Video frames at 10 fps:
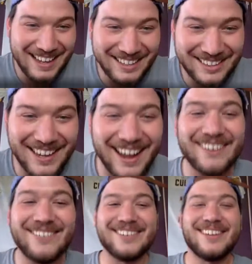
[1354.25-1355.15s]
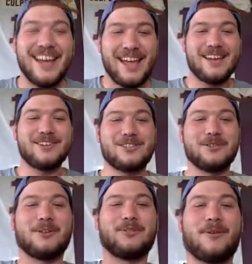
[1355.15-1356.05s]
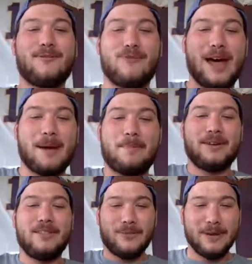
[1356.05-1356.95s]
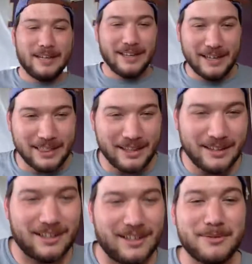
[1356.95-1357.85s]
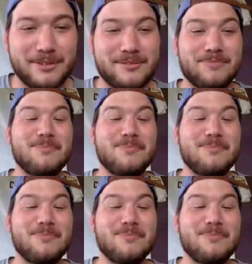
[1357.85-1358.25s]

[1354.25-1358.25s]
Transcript: this guy was his shorts were flapping in the wind like this. He was